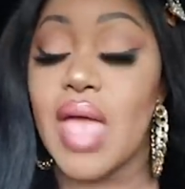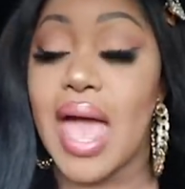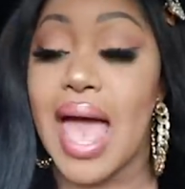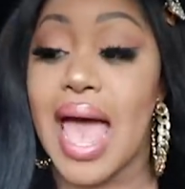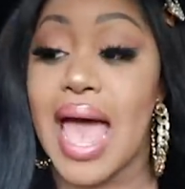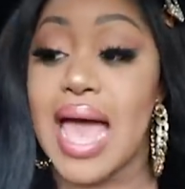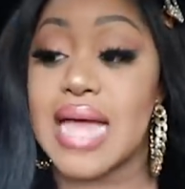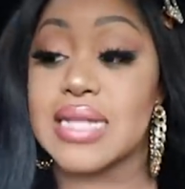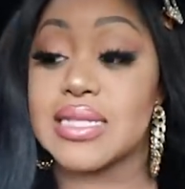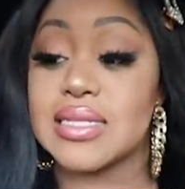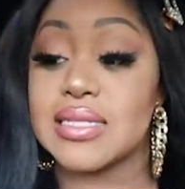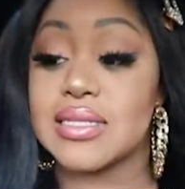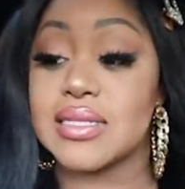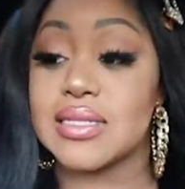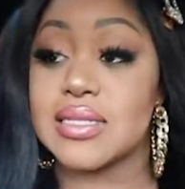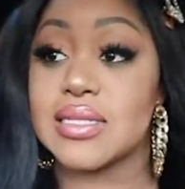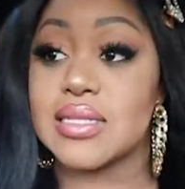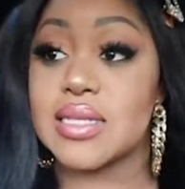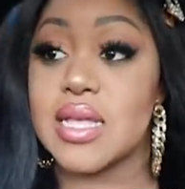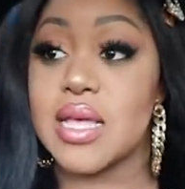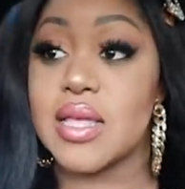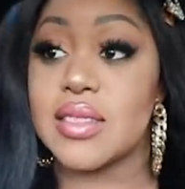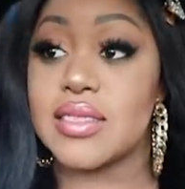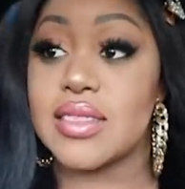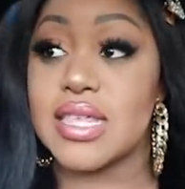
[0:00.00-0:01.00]
and
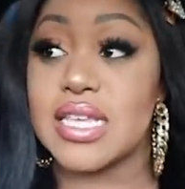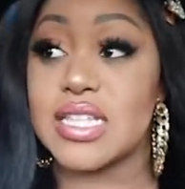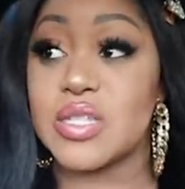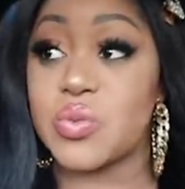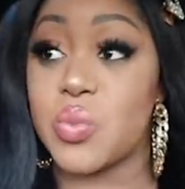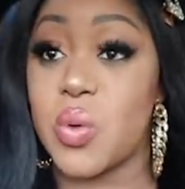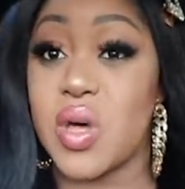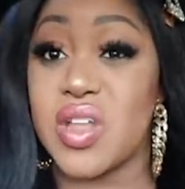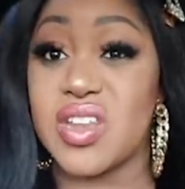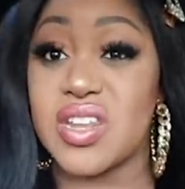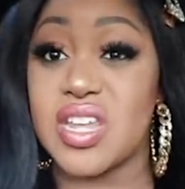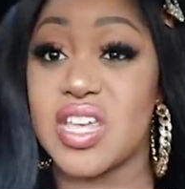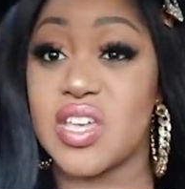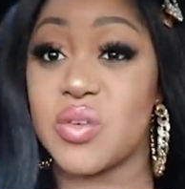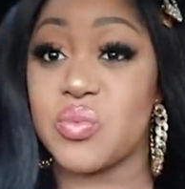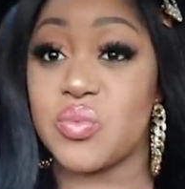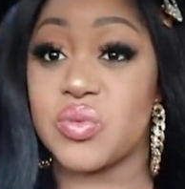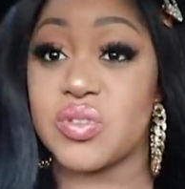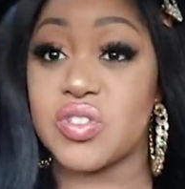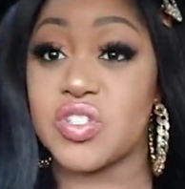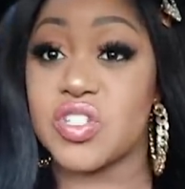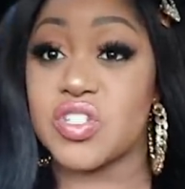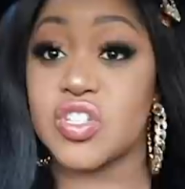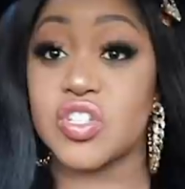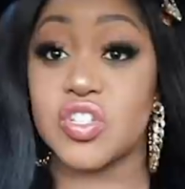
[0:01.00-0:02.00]
this one, it
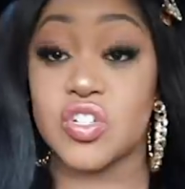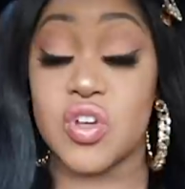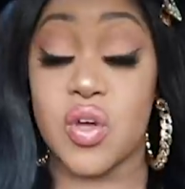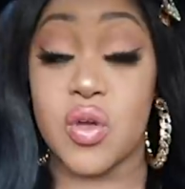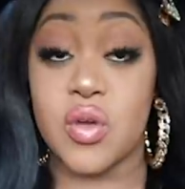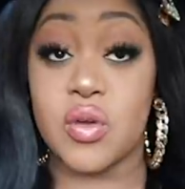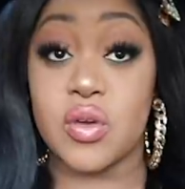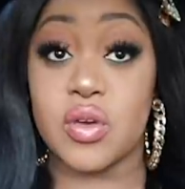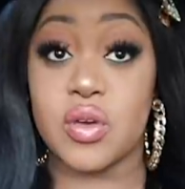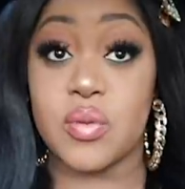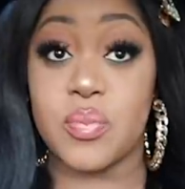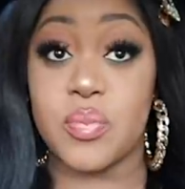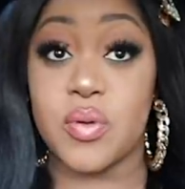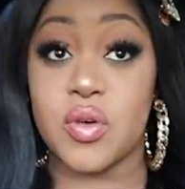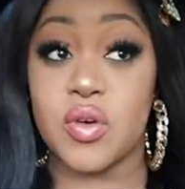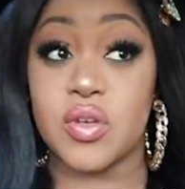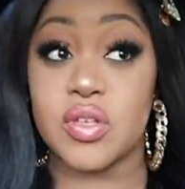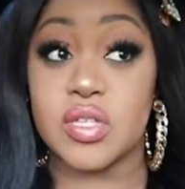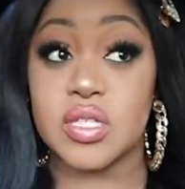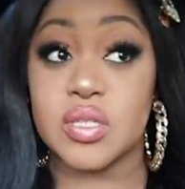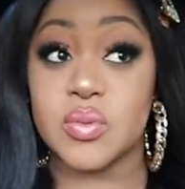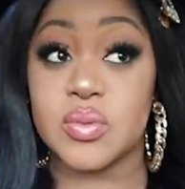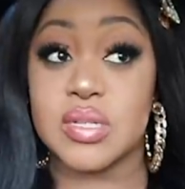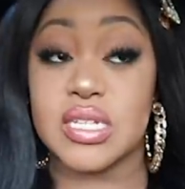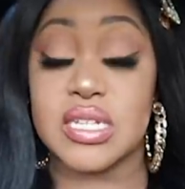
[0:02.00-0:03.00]
was just a joke
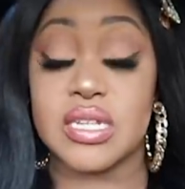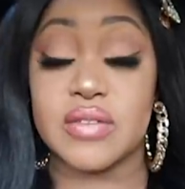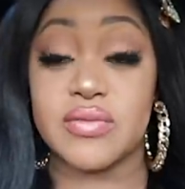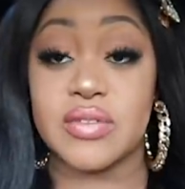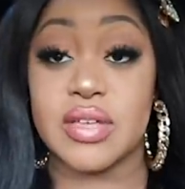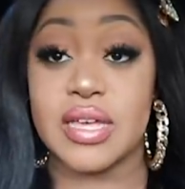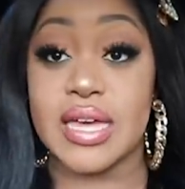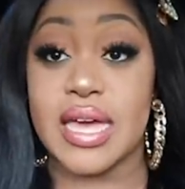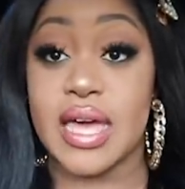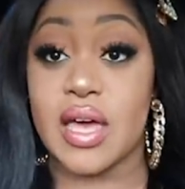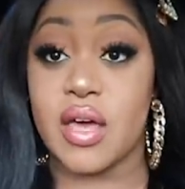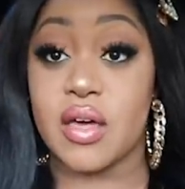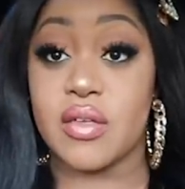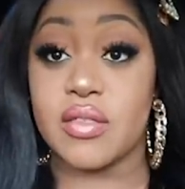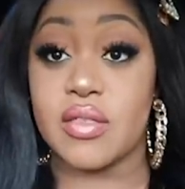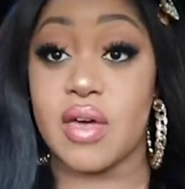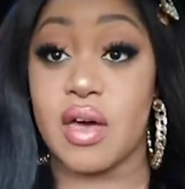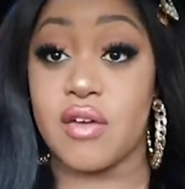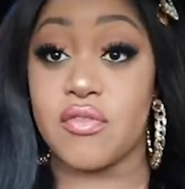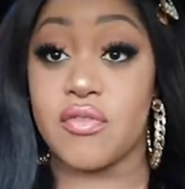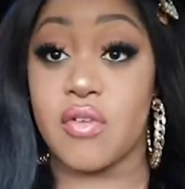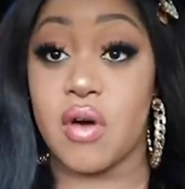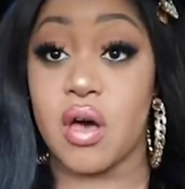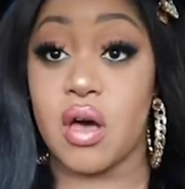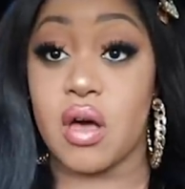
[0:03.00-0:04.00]
because we didn't even get
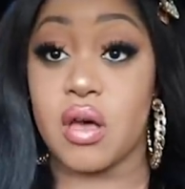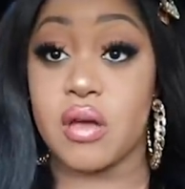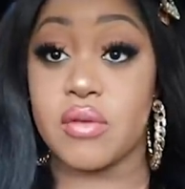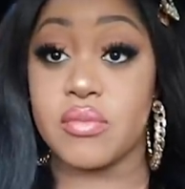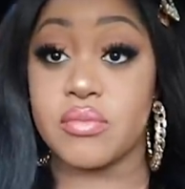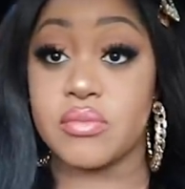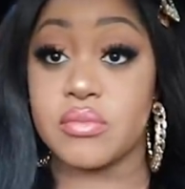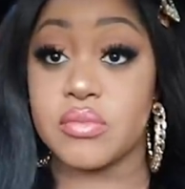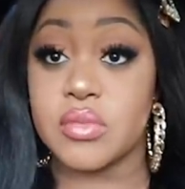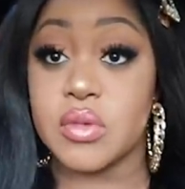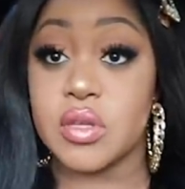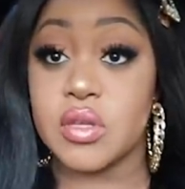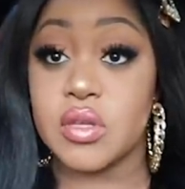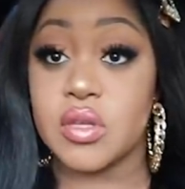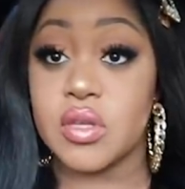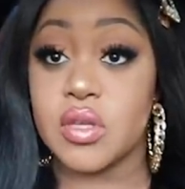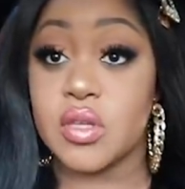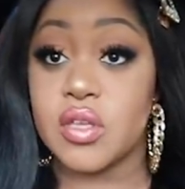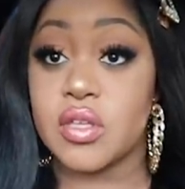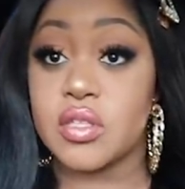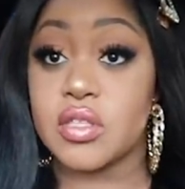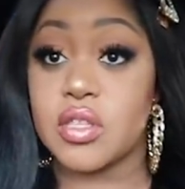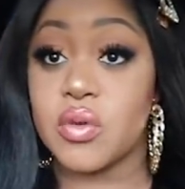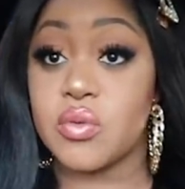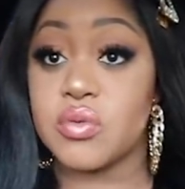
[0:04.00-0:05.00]
that far.
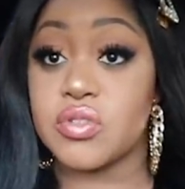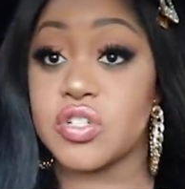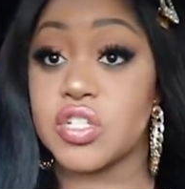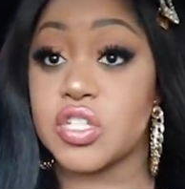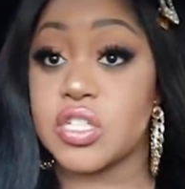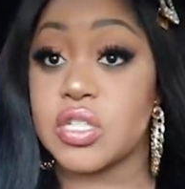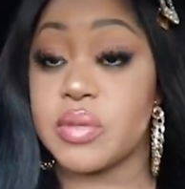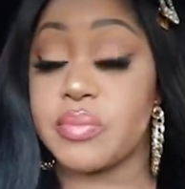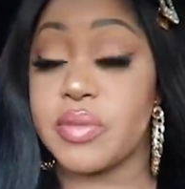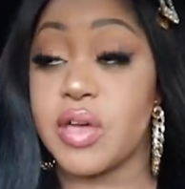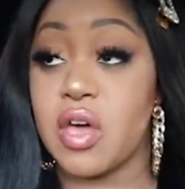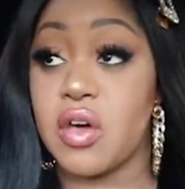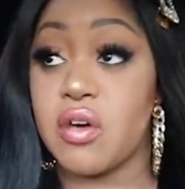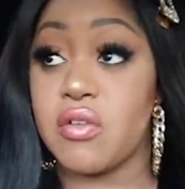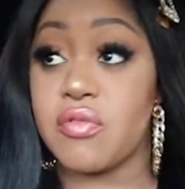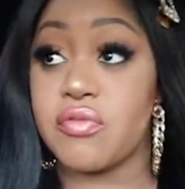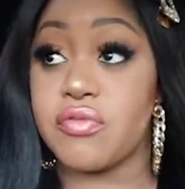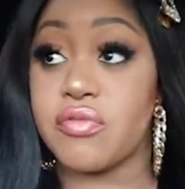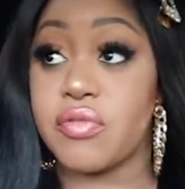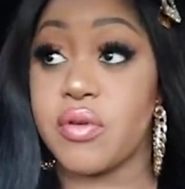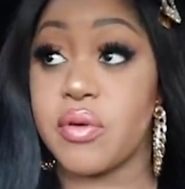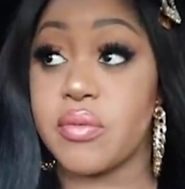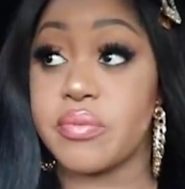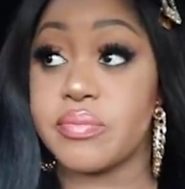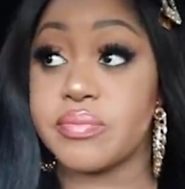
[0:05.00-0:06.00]
There was just a bit
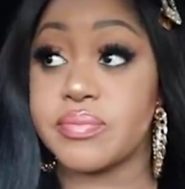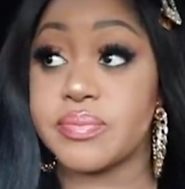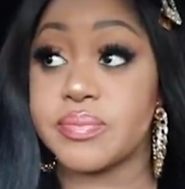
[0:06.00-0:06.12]
of,